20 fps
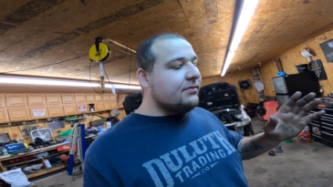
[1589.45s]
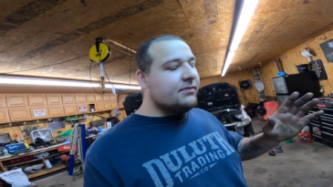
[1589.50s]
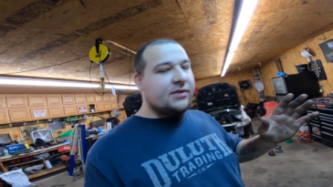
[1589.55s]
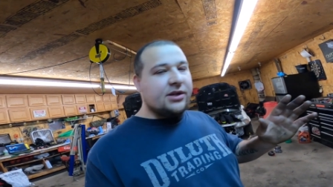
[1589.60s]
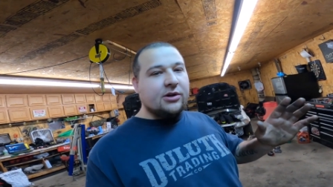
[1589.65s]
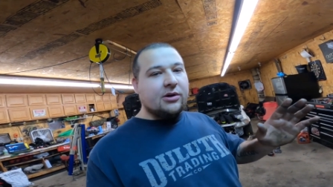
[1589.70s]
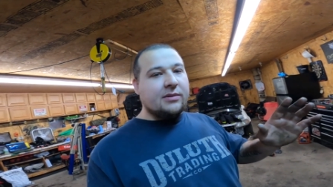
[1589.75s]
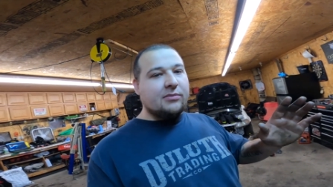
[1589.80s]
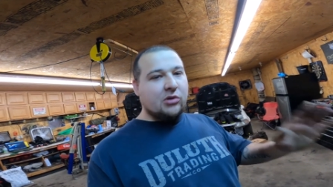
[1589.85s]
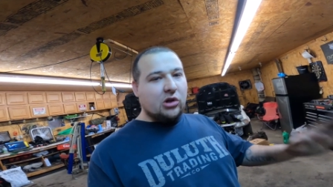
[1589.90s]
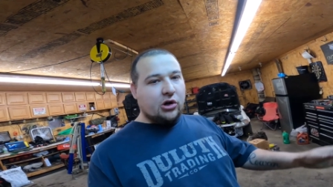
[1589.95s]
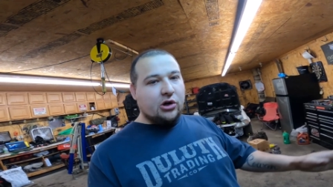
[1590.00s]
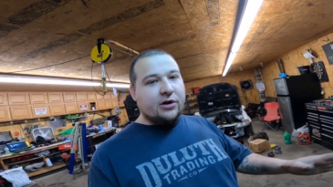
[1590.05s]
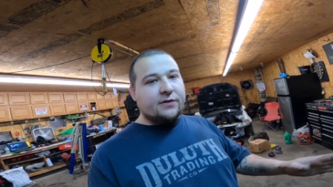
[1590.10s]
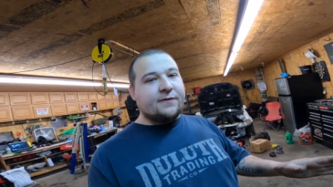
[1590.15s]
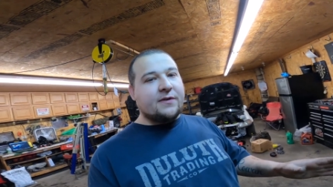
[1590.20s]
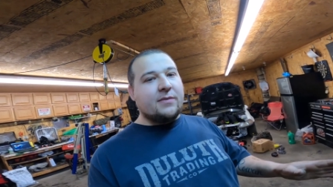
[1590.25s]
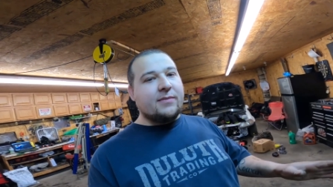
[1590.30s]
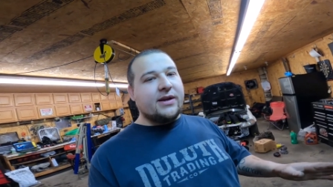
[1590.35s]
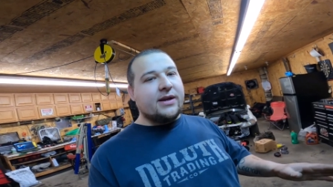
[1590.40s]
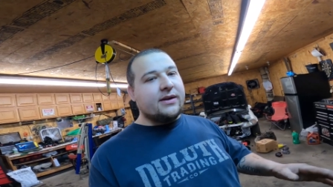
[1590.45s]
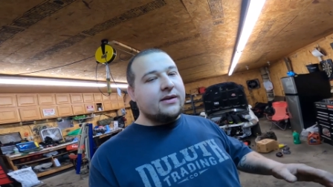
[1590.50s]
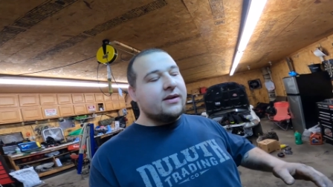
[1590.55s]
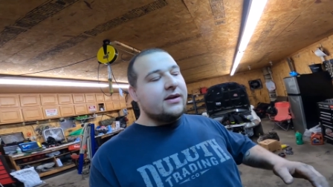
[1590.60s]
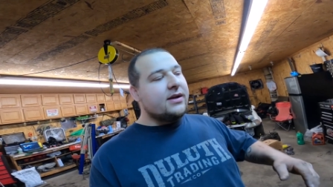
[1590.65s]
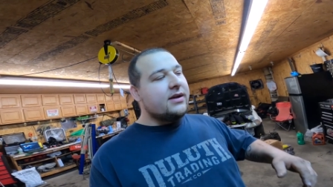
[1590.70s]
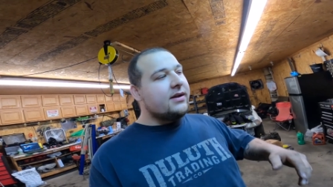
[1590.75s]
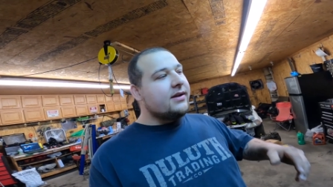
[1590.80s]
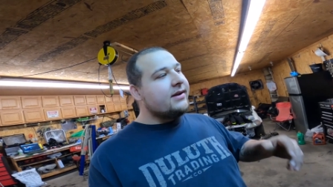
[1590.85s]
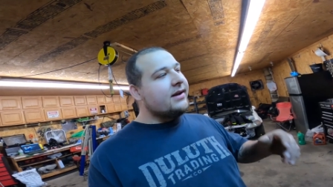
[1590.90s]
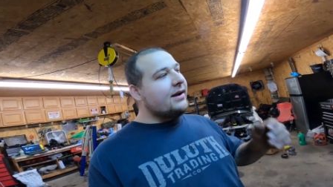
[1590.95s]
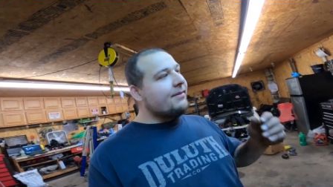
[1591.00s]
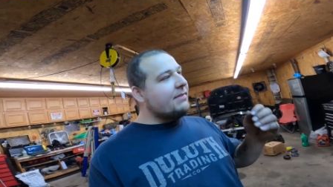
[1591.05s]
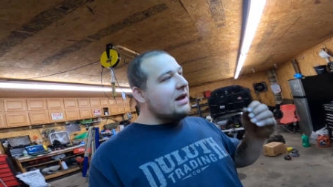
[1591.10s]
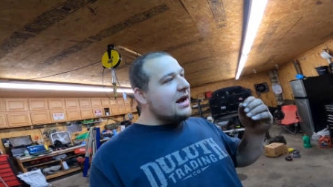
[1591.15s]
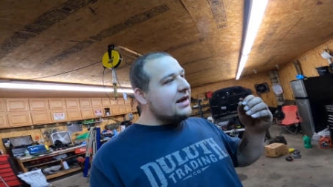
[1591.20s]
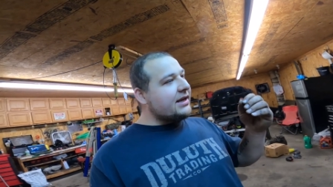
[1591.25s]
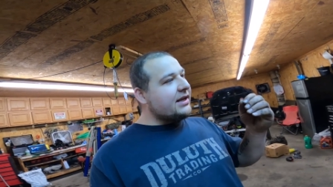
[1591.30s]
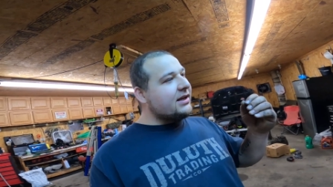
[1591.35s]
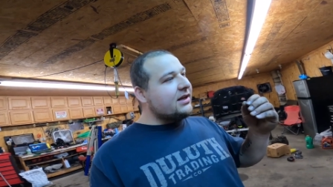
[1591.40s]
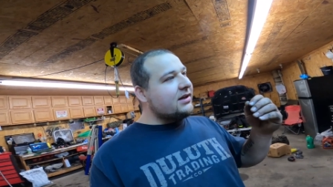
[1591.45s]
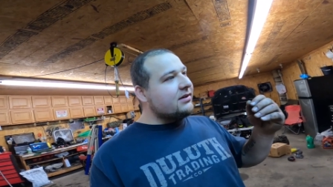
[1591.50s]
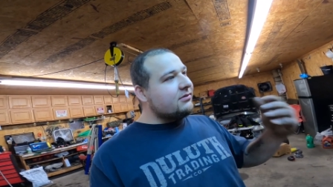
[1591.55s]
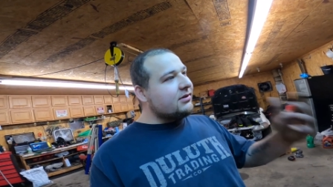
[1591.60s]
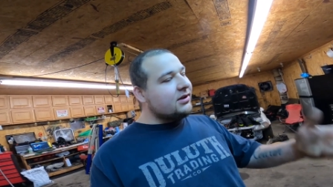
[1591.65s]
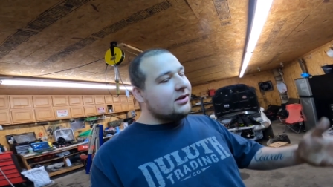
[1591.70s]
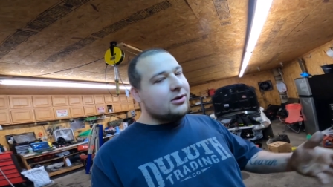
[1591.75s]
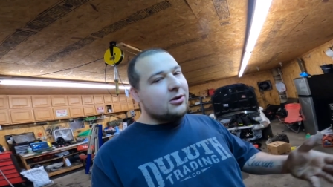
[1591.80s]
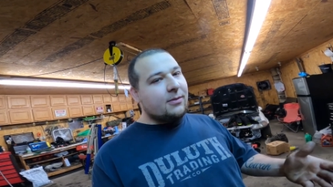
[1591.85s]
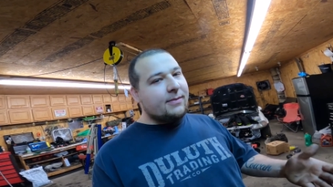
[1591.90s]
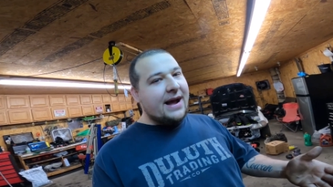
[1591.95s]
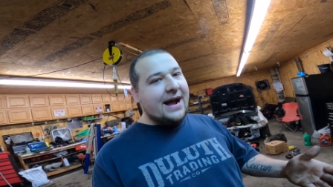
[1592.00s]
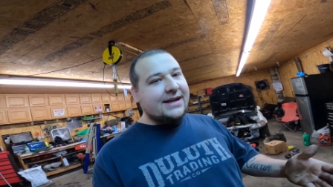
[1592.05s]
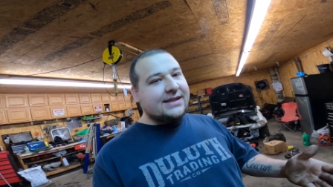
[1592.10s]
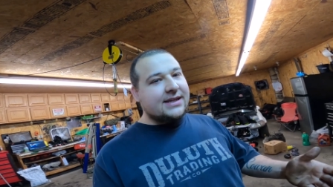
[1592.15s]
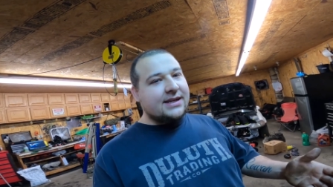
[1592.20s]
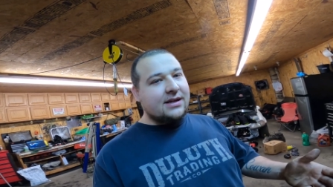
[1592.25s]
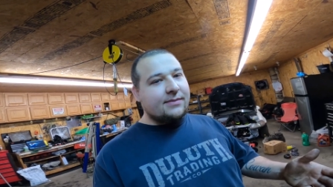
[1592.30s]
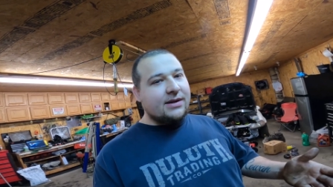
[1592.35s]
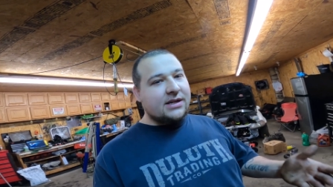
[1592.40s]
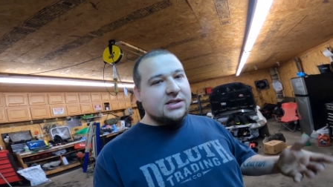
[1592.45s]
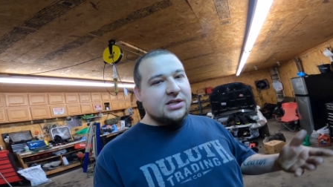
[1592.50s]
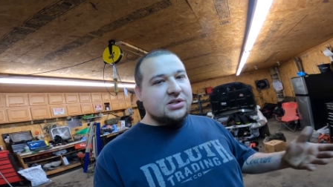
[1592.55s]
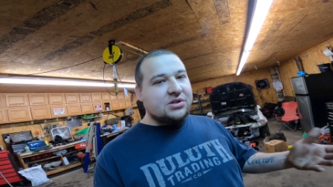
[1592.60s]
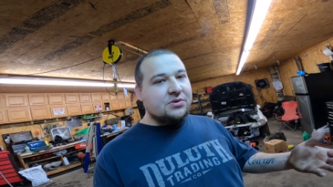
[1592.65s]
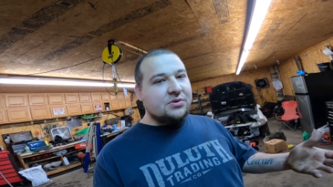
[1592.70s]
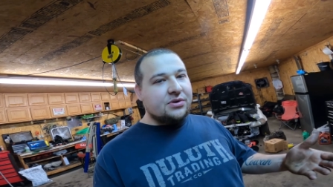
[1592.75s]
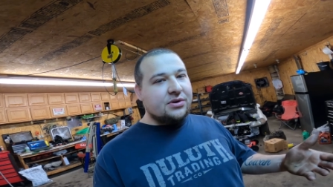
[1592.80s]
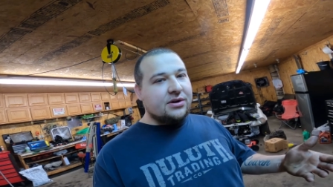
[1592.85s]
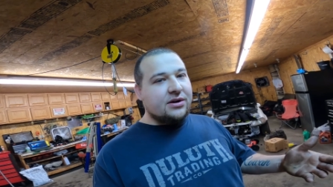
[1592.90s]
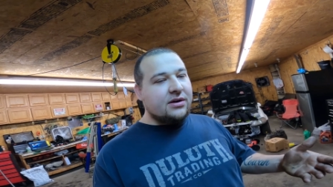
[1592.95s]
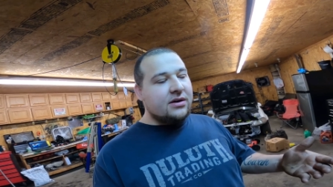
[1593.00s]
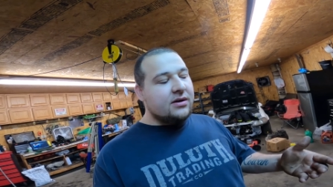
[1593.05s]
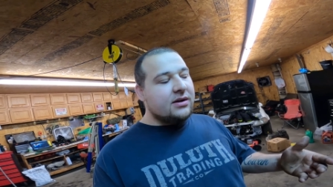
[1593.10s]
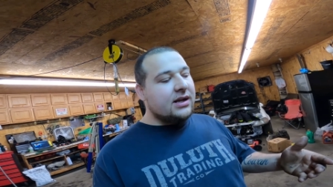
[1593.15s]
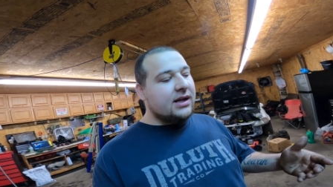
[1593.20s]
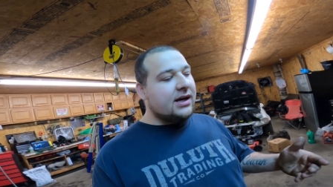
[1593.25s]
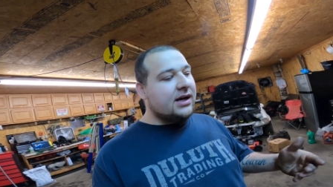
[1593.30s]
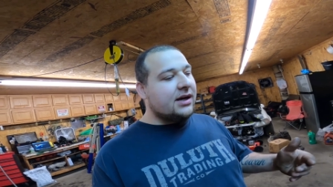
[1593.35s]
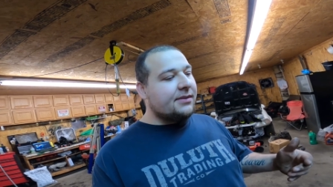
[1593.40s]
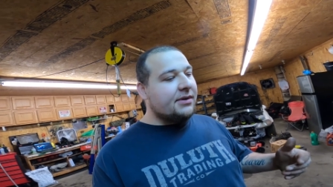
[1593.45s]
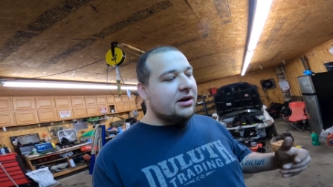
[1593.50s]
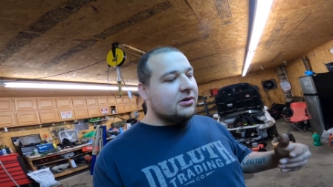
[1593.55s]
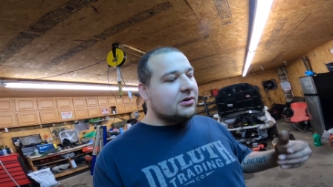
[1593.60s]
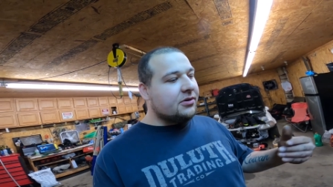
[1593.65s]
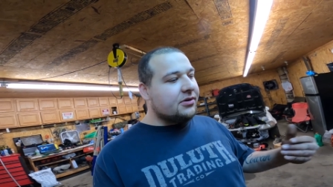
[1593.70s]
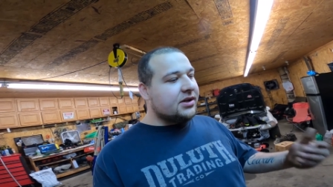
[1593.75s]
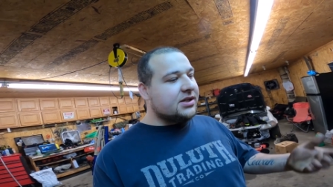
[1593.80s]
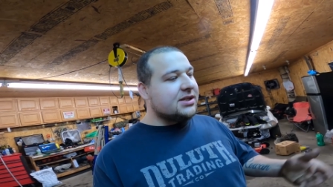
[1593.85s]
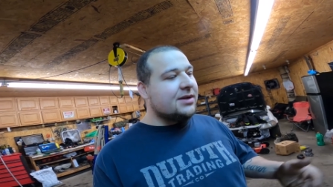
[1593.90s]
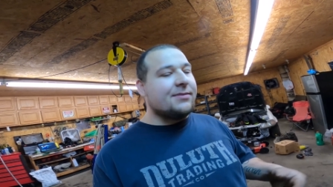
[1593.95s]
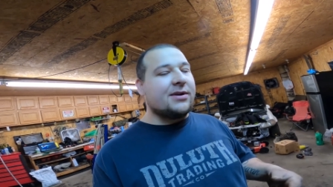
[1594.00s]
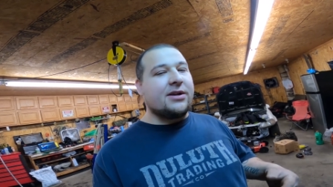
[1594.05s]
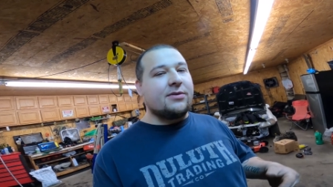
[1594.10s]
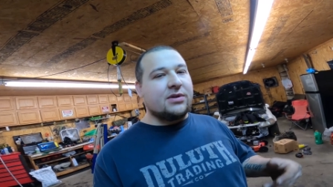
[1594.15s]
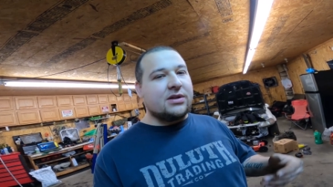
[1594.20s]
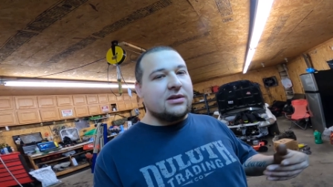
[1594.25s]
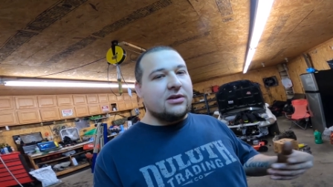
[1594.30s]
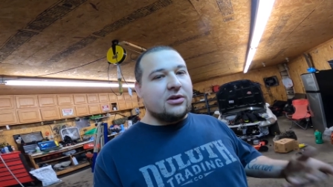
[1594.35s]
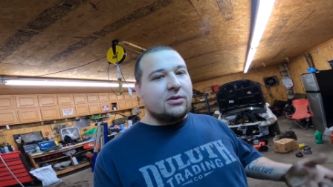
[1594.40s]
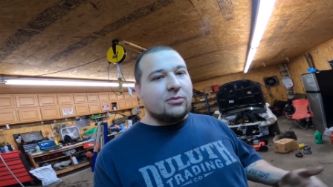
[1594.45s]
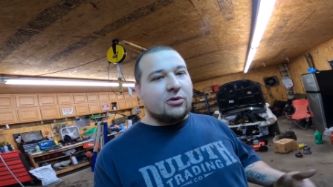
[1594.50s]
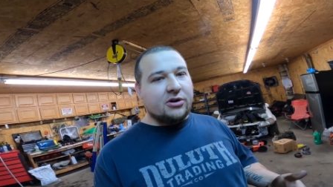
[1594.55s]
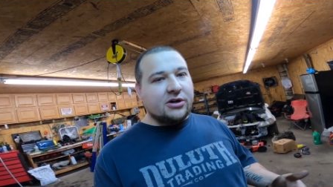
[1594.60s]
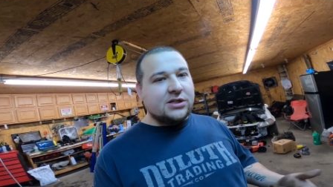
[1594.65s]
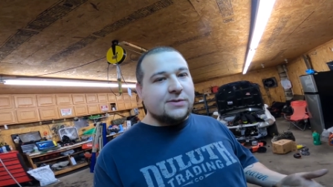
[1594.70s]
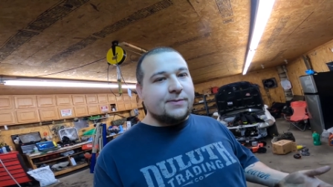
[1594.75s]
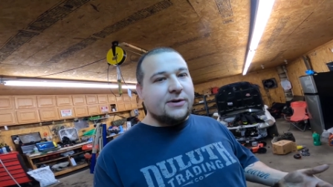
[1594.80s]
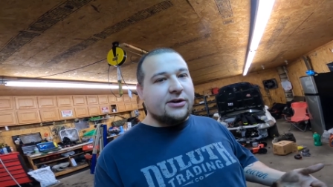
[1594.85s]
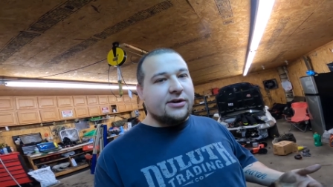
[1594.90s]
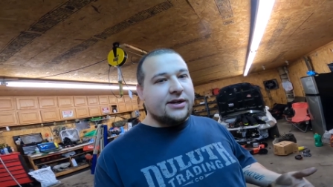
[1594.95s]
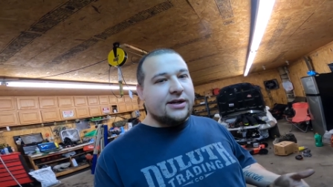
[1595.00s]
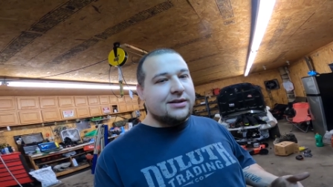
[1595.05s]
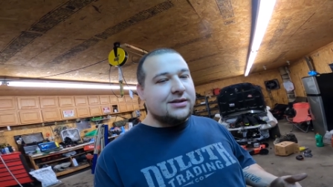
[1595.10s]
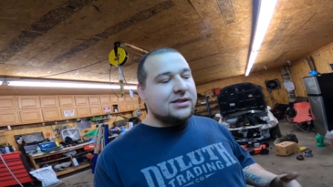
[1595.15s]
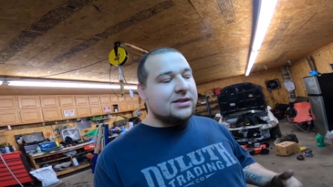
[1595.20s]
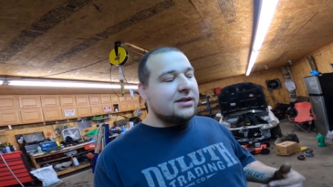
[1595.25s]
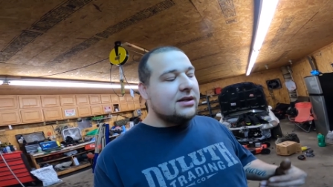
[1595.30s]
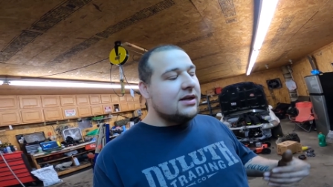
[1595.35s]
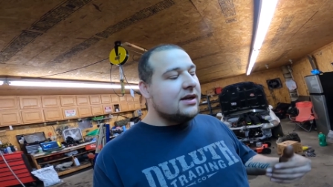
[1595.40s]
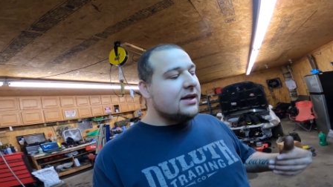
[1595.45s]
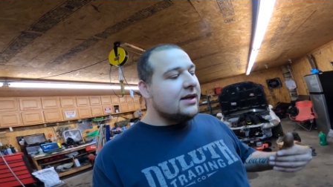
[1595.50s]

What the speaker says: You know, I'm learned from it. I'm not going to really go back to him as a tuner. I'll go to somebody with a little more experience.